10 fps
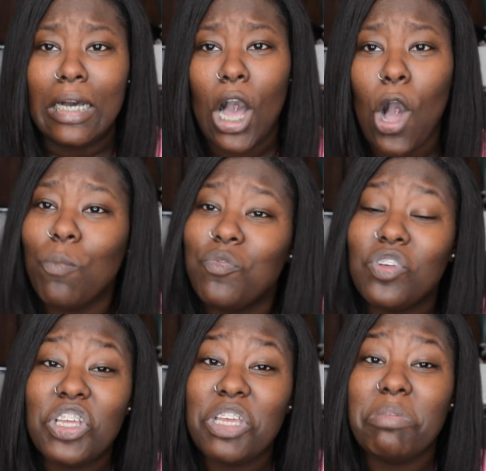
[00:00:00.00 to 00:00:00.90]

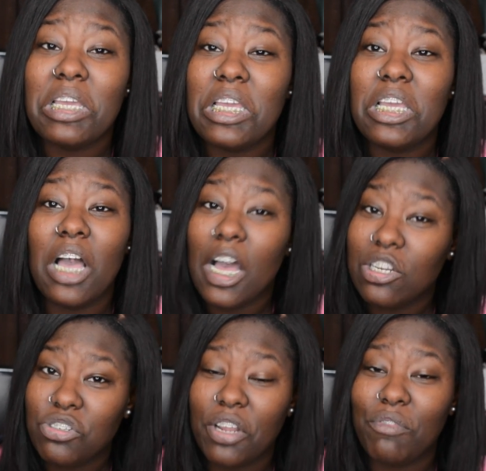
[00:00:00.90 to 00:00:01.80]
hopefully be
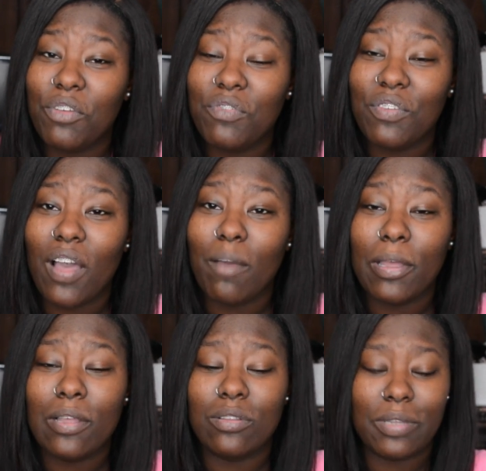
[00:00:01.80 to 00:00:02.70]
155
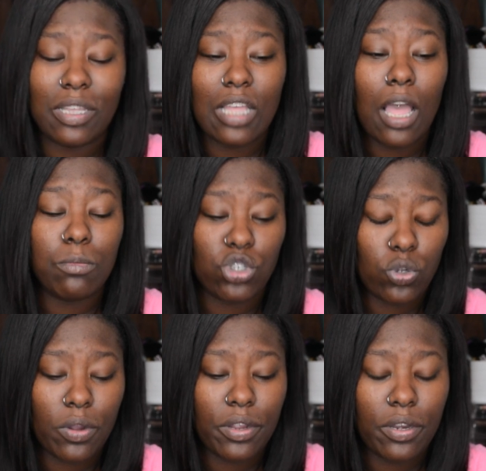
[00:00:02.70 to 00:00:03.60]
pounds because I'm
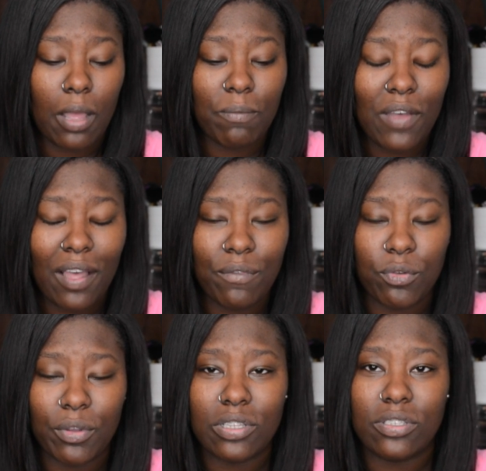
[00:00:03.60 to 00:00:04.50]
short I'm
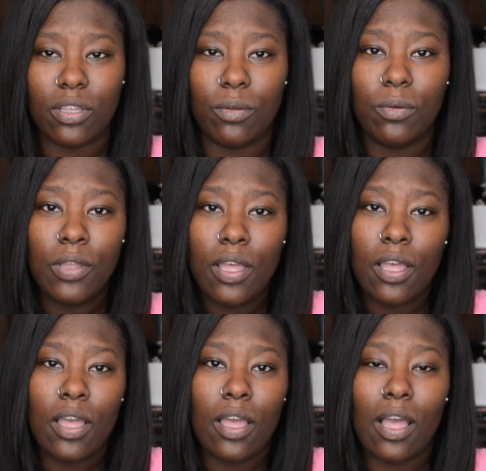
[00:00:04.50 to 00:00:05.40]
5'3 so
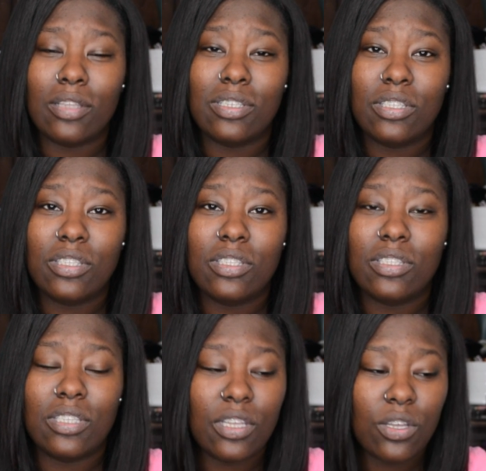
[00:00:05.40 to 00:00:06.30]
I
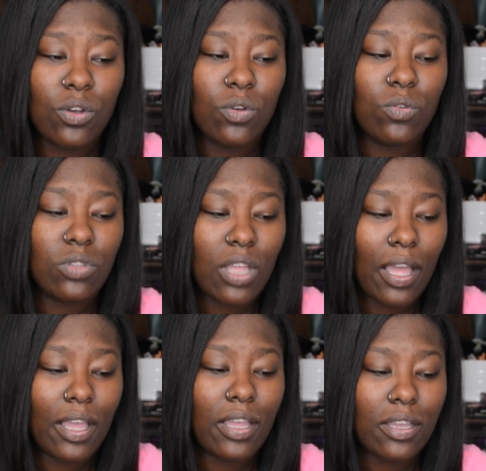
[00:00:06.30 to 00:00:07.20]
still
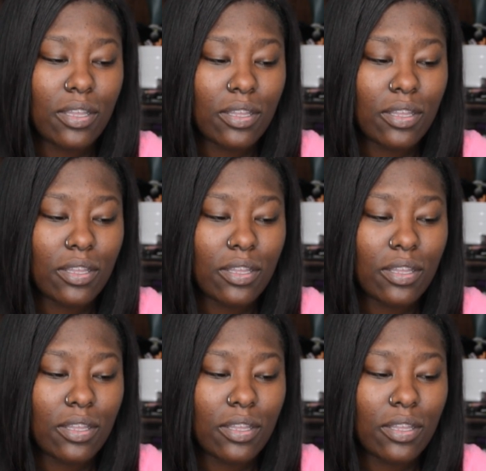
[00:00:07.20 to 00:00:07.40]
like